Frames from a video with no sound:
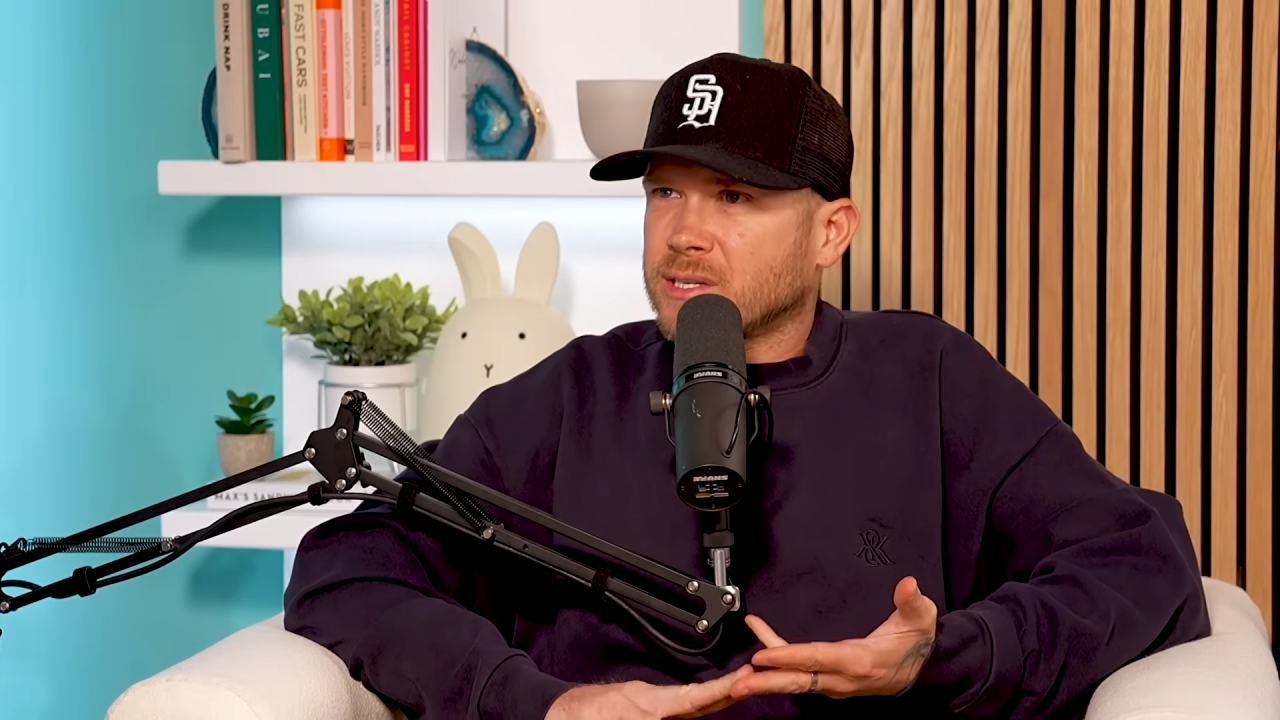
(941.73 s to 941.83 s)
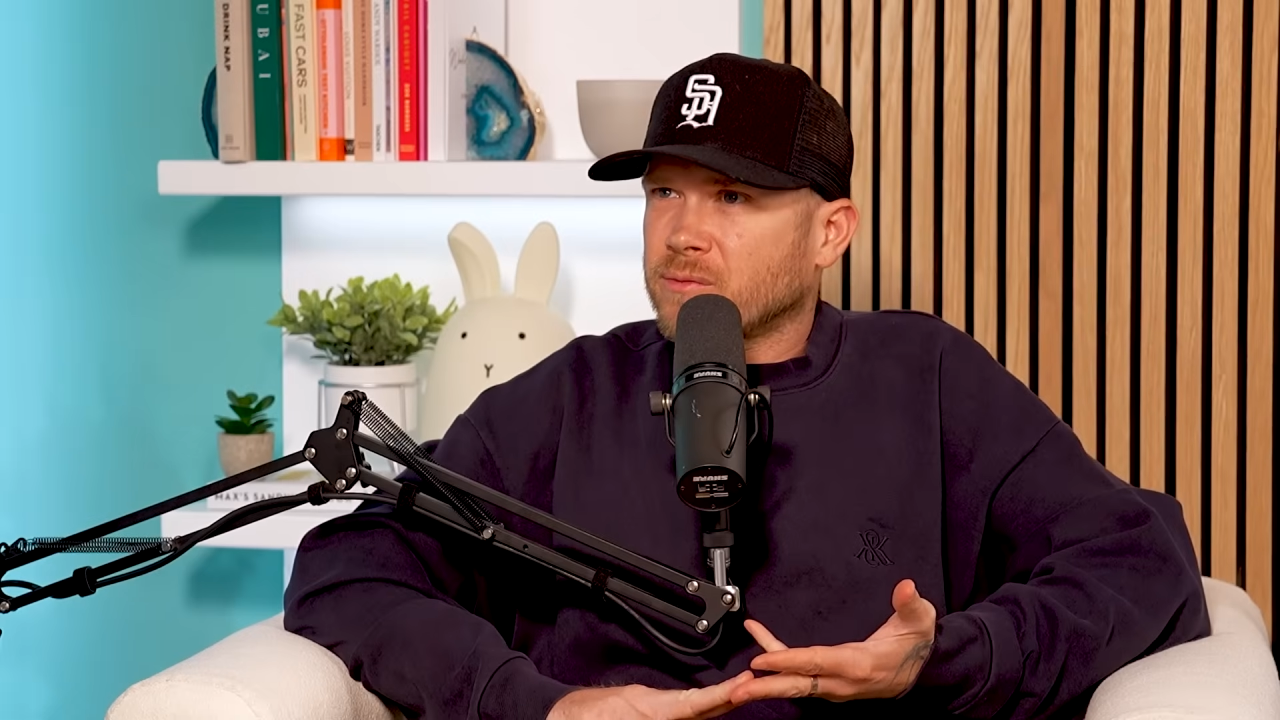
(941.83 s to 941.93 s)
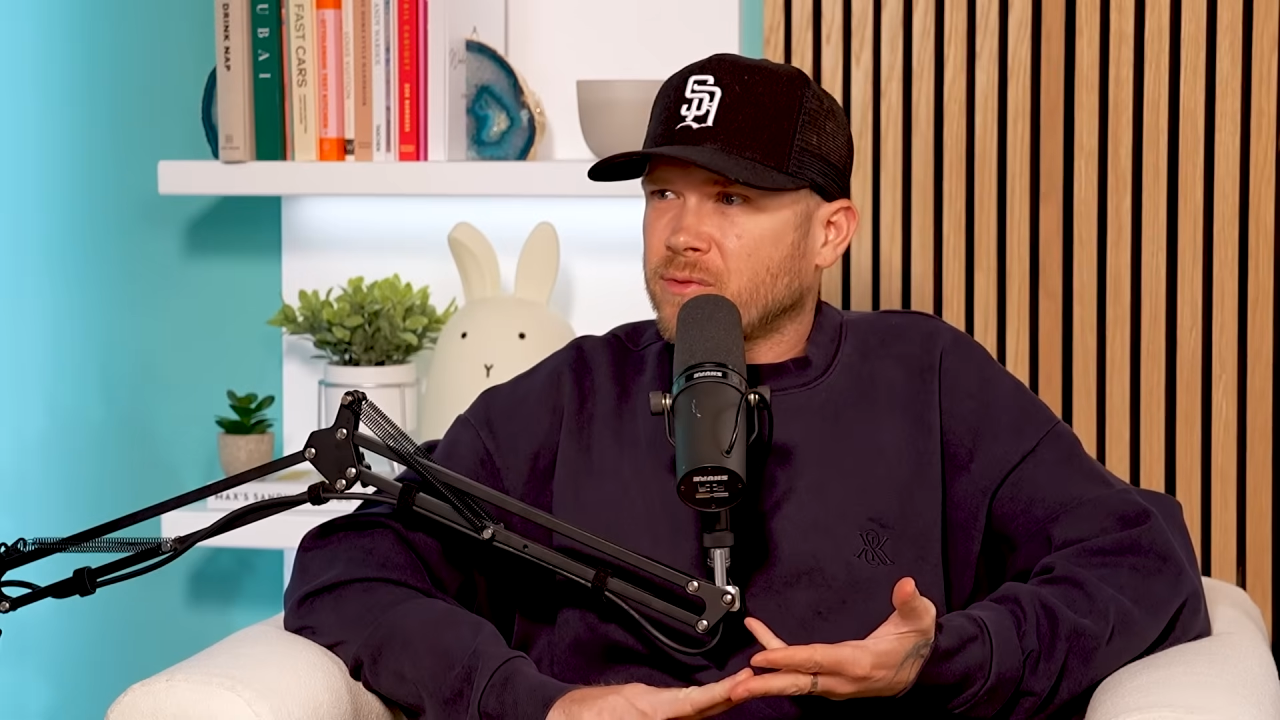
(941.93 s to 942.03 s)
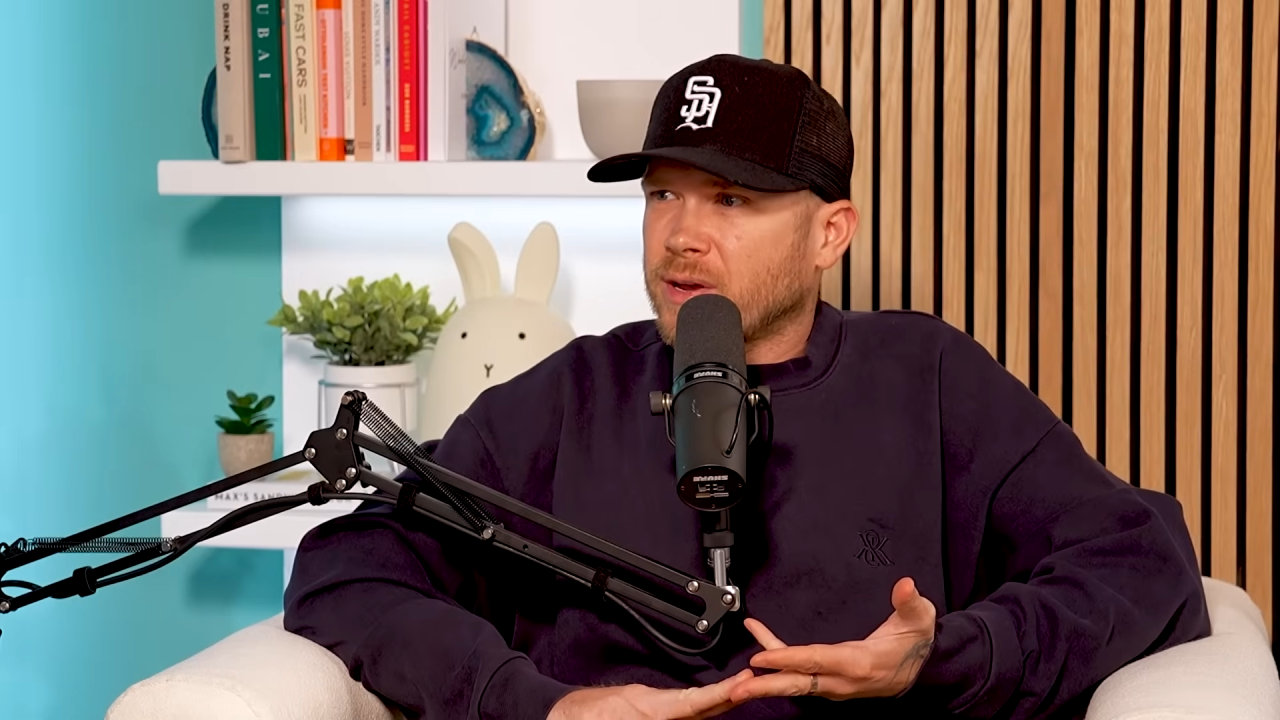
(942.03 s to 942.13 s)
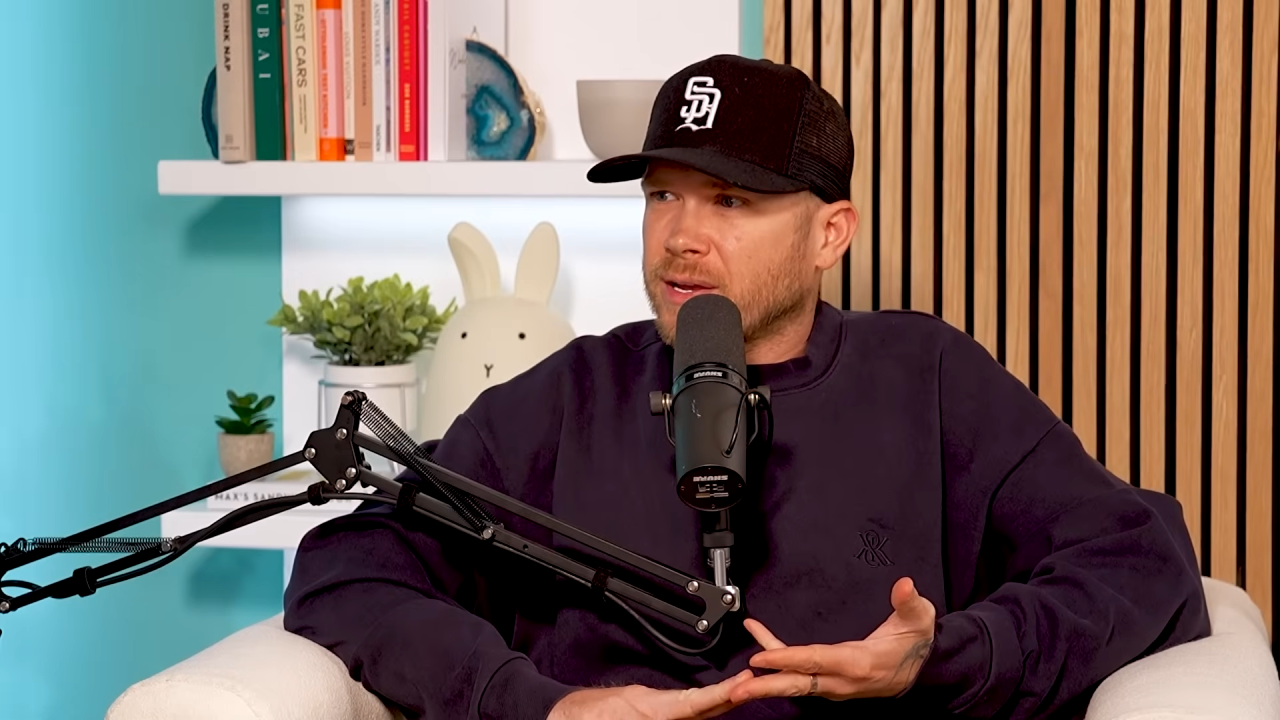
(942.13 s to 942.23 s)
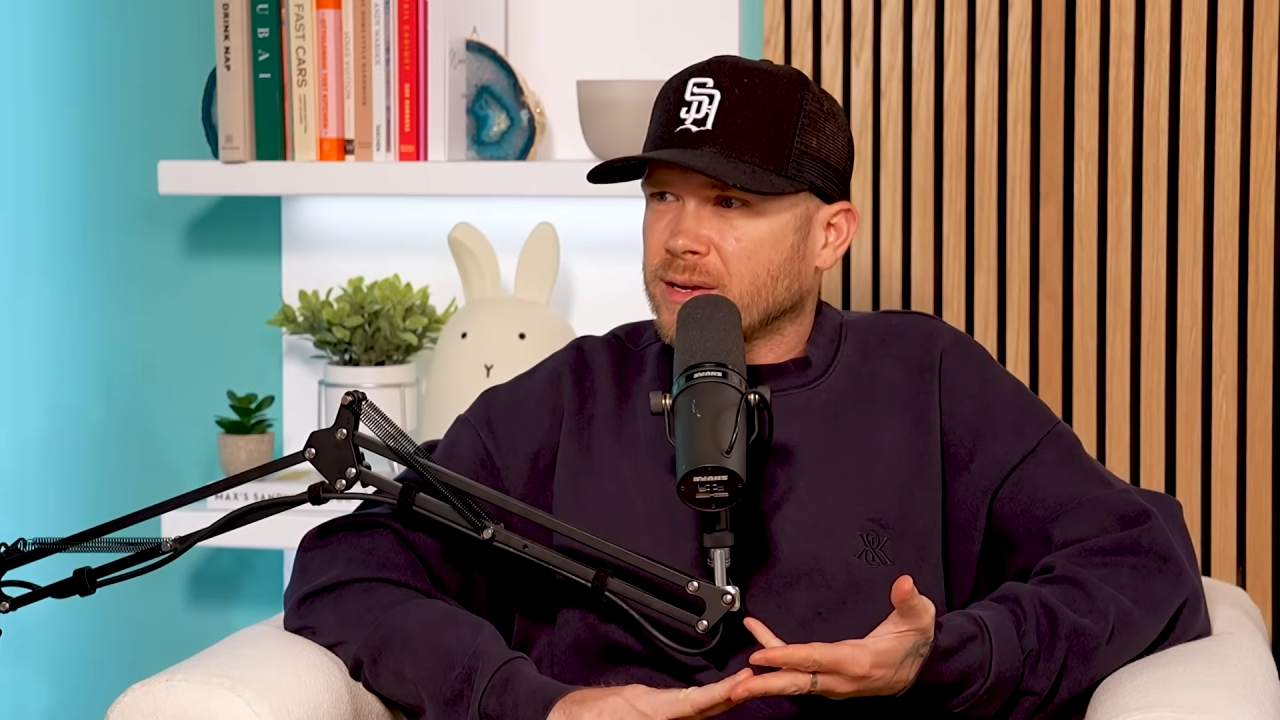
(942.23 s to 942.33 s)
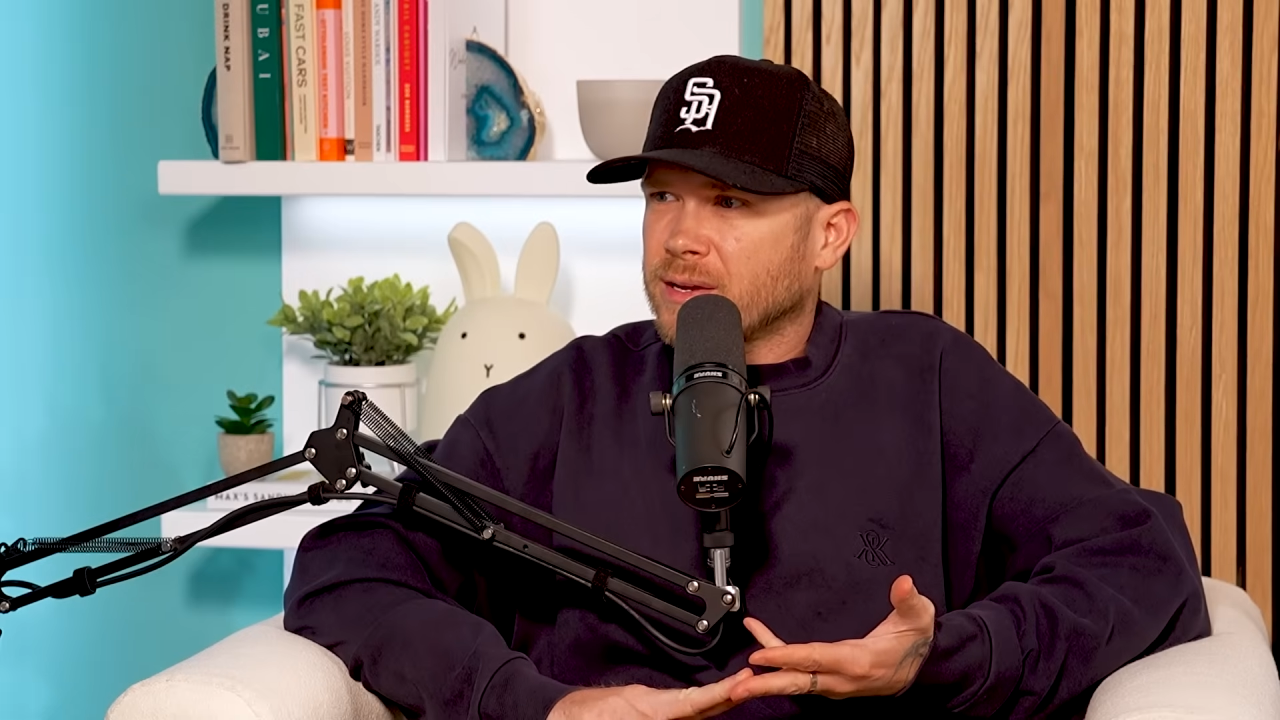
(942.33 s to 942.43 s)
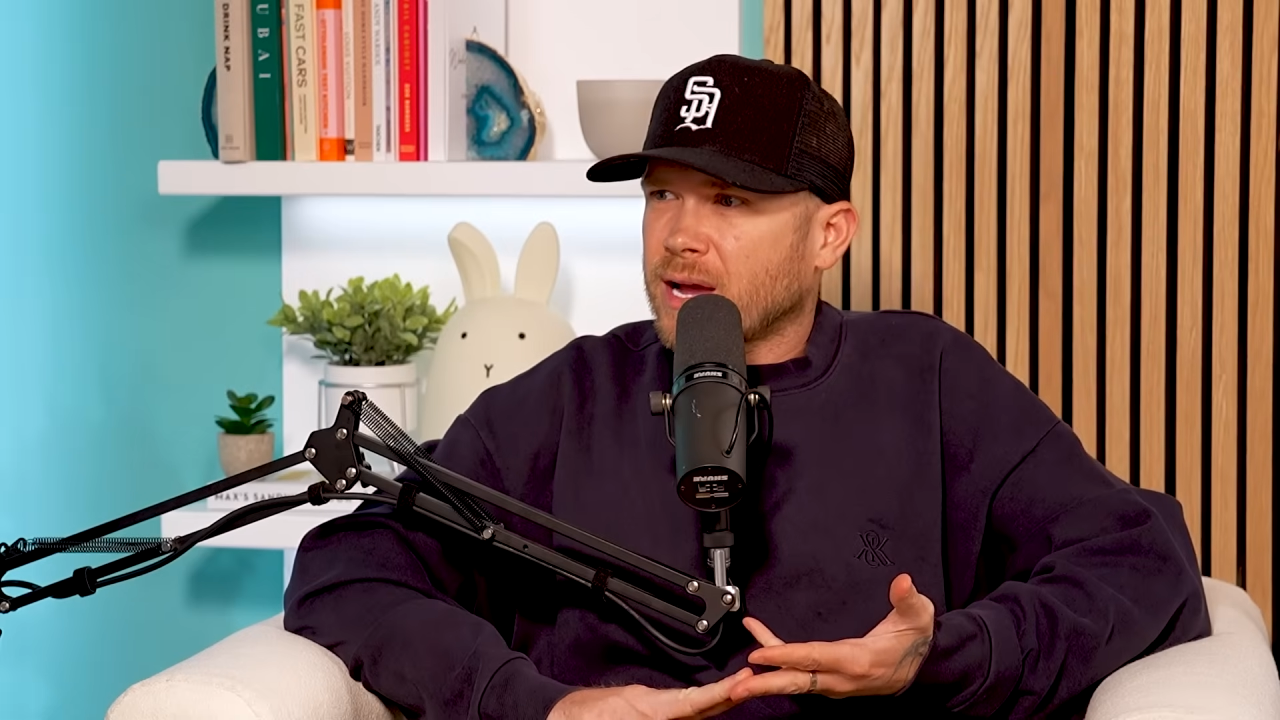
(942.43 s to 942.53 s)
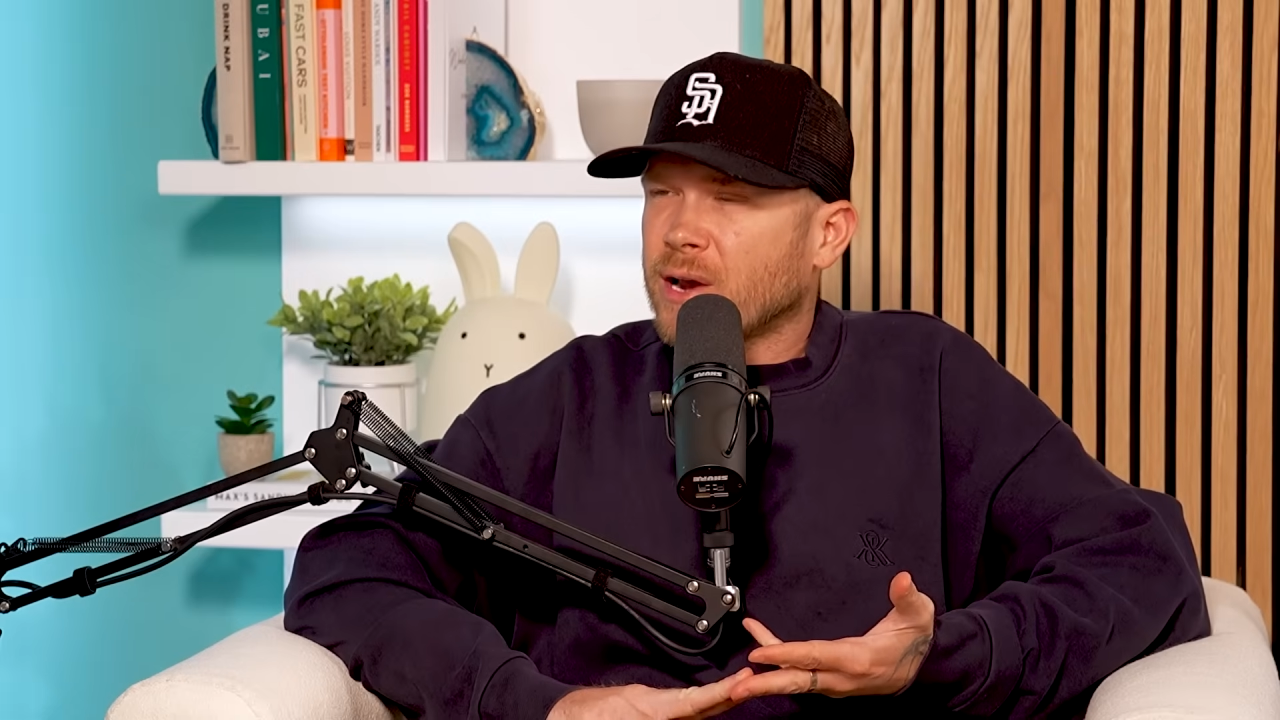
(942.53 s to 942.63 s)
didn't think,